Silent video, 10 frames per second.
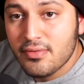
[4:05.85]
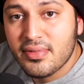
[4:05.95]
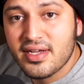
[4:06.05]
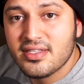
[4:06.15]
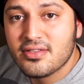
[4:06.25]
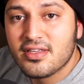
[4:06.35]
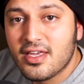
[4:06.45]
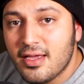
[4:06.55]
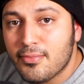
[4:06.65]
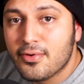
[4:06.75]
buttons on the
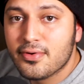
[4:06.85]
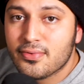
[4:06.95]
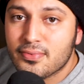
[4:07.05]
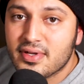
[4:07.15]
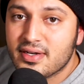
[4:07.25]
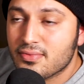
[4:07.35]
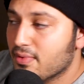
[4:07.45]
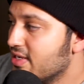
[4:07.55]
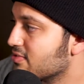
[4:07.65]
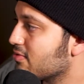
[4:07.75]
keyboard wouldn't
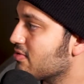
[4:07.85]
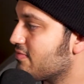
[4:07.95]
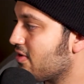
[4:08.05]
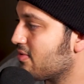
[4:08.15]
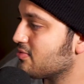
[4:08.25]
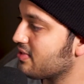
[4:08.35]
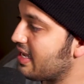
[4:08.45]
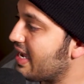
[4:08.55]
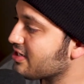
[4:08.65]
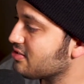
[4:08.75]
raise or lower the volume, so I'd
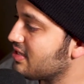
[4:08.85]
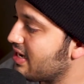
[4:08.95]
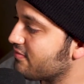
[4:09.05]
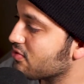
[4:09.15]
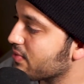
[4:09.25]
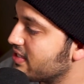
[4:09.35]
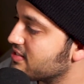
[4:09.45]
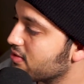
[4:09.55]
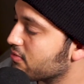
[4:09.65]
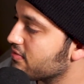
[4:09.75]
actually have to raise
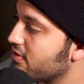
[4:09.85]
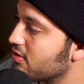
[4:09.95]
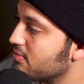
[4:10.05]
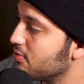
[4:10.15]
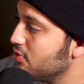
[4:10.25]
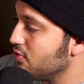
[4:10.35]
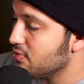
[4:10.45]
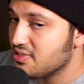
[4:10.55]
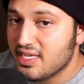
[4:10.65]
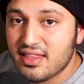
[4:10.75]
and lower the volume
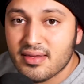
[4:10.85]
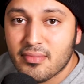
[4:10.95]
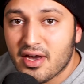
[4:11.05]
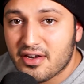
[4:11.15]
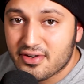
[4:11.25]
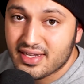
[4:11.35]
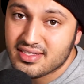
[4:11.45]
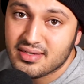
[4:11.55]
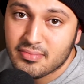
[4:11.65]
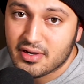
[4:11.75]
using the monitor, and
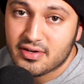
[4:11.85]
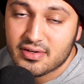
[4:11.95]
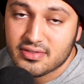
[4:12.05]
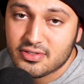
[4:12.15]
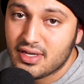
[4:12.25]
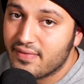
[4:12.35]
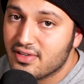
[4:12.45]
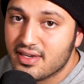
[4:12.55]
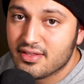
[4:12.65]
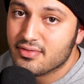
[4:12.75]
some monitors, you have to
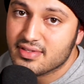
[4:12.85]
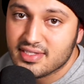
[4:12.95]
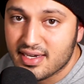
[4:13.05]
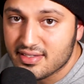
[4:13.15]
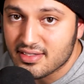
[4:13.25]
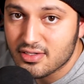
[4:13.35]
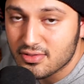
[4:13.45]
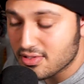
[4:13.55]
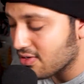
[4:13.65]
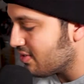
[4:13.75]
dig through the settings to do
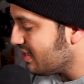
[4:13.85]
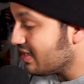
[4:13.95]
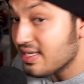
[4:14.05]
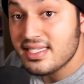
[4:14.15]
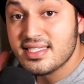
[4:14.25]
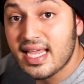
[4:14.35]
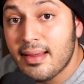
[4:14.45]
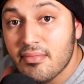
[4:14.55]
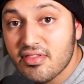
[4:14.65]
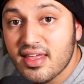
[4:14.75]
so.
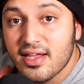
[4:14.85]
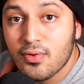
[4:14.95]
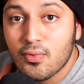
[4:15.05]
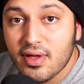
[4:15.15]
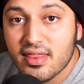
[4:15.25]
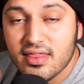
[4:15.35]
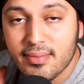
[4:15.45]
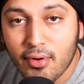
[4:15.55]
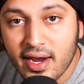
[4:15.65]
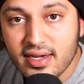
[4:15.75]
Same thing with the
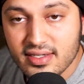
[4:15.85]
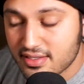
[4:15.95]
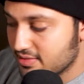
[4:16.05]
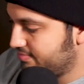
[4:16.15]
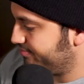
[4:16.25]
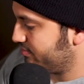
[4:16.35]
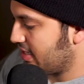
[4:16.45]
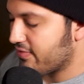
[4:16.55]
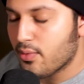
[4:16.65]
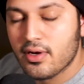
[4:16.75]
brightness.
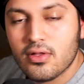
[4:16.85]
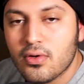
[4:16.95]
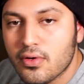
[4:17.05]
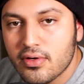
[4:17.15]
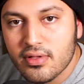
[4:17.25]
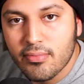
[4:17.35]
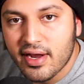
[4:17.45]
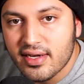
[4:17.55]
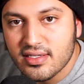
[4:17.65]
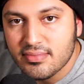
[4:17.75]
If I want to lower the
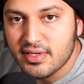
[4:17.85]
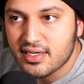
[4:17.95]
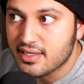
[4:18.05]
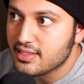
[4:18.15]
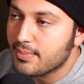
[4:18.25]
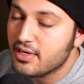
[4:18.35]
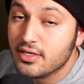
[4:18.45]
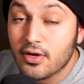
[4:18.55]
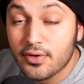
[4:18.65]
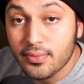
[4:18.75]
brightness because I'm in a
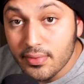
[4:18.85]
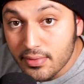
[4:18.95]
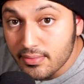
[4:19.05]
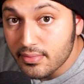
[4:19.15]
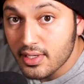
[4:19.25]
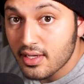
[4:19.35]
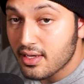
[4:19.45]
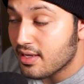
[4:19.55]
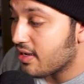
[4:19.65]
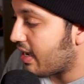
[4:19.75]
dark room,
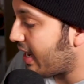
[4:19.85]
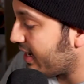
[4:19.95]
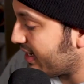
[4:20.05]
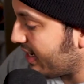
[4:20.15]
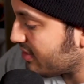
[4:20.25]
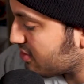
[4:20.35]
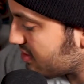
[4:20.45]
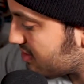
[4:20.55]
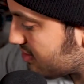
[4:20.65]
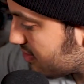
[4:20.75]
I can't
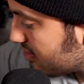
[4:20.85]
just